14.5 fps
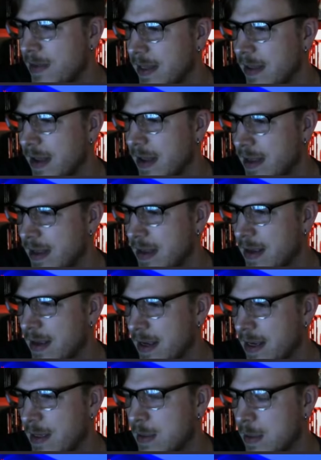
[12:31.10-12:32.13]
like
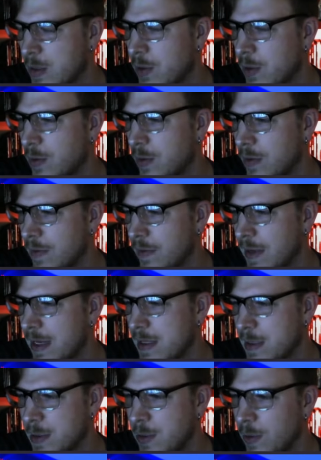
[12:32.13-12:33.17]
it's a cool
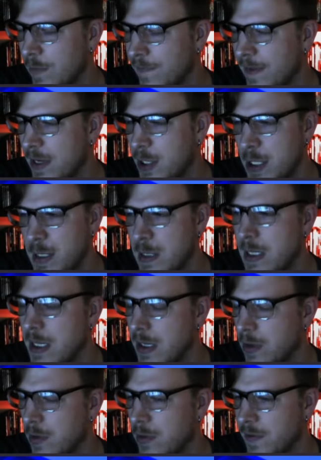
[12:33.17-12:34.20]
it's a cool finish. He's
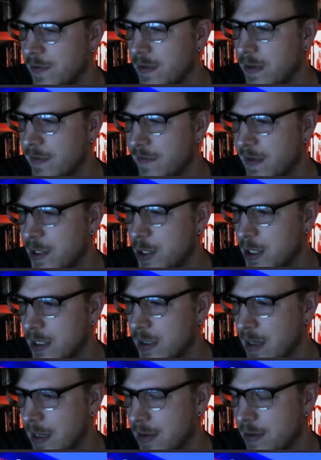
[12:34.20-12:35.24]
huge for the
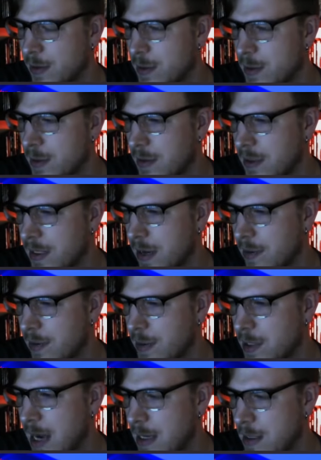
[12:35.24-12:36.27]
division and looks you know he's
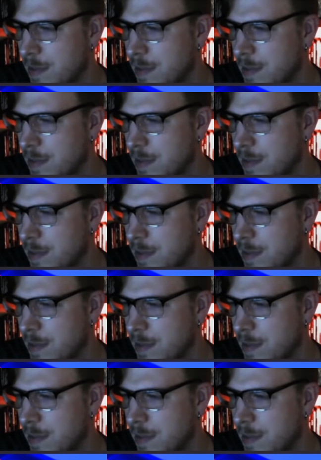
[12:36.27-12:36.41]
got. Did you see